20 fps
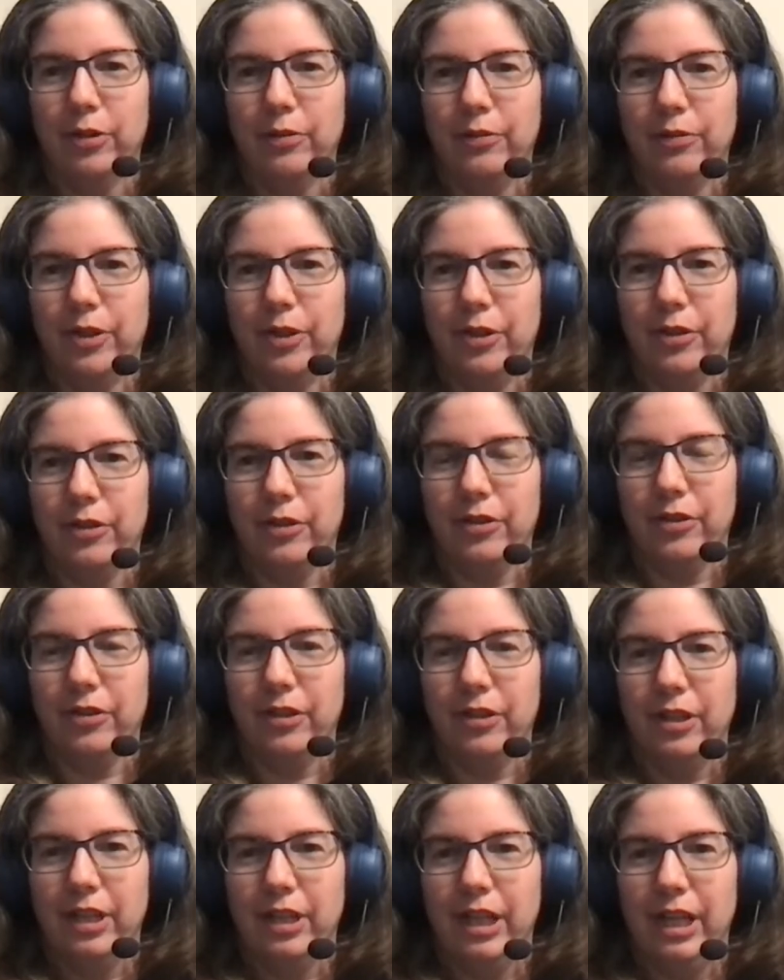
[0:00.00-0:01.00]
if I
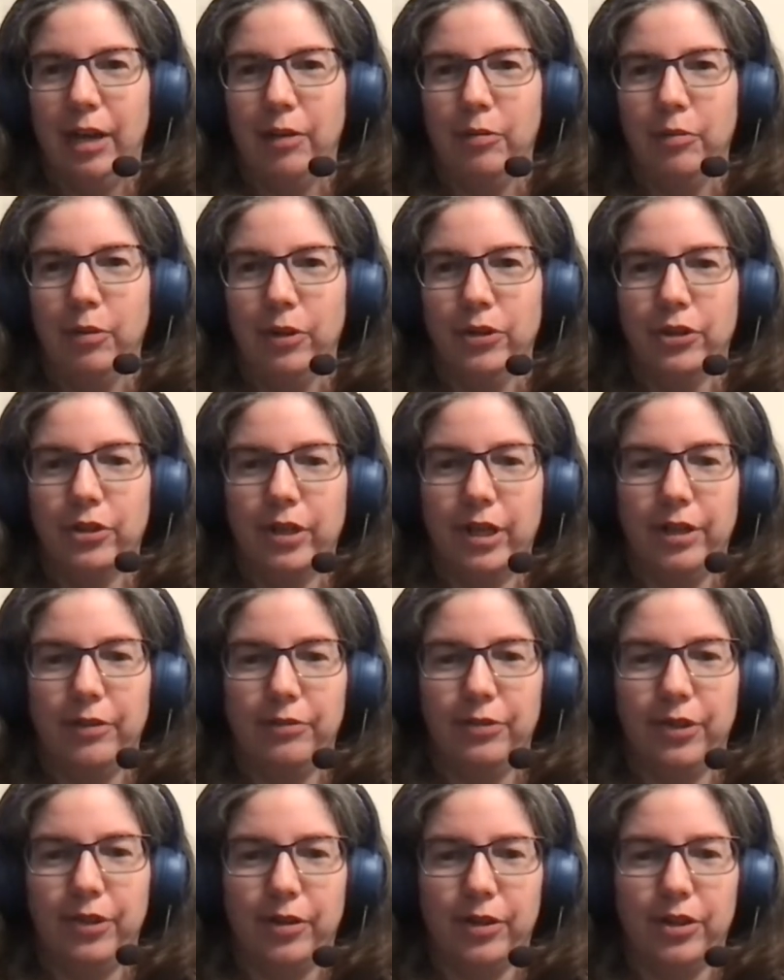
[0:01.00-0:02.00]
know. I wonder if
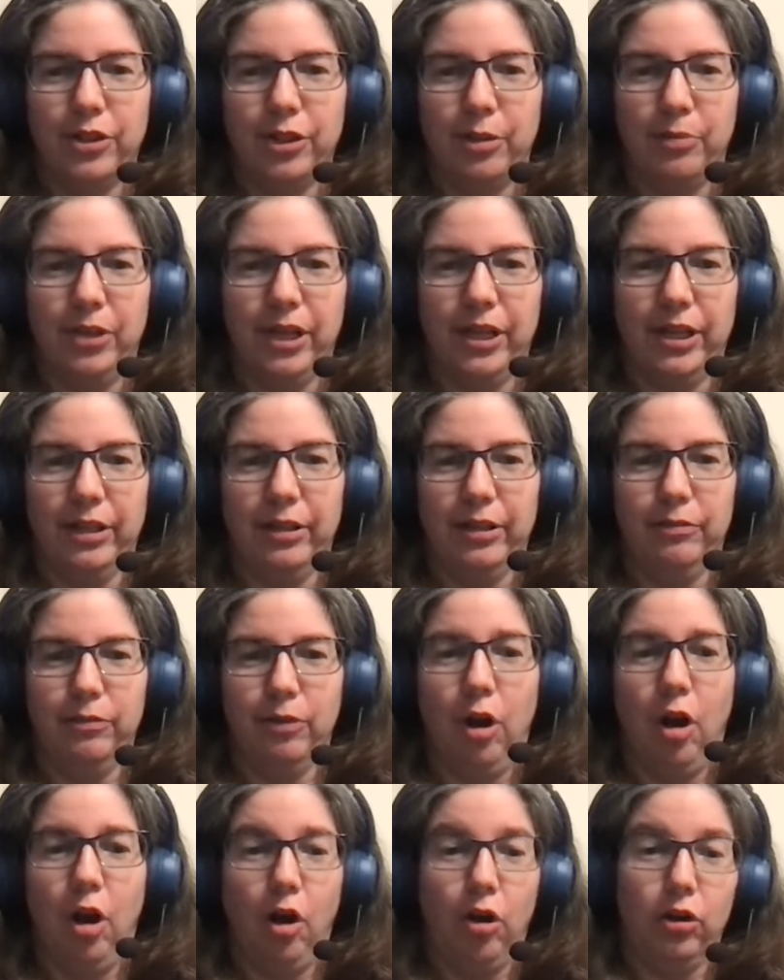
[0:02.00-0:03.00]
there's a, something
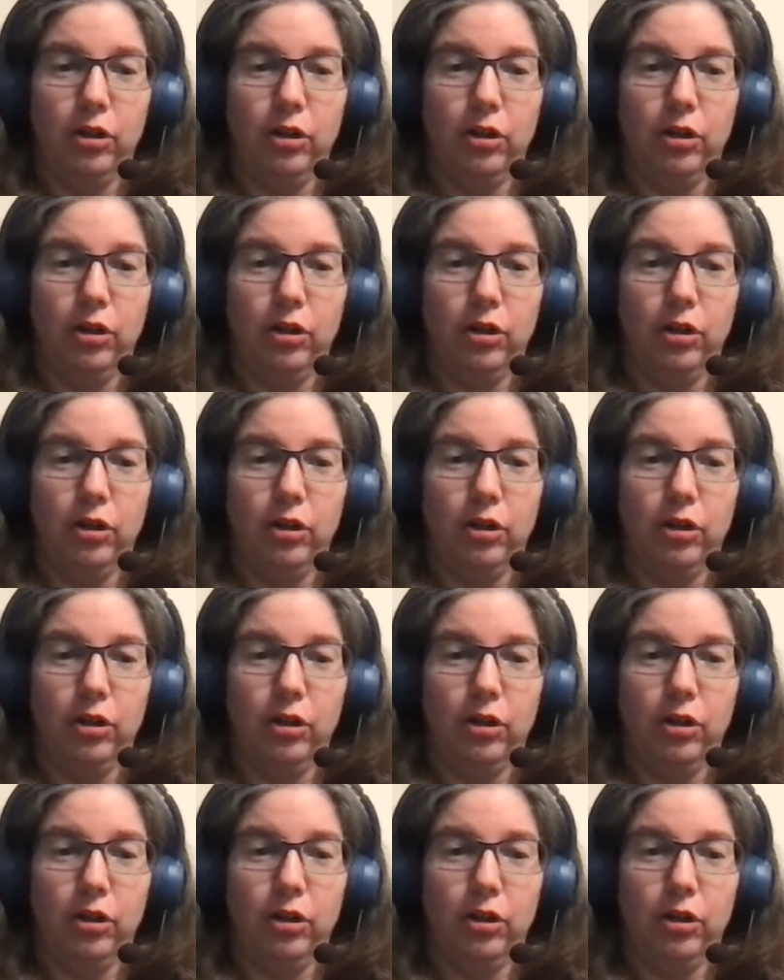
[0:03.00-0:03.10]
wrong.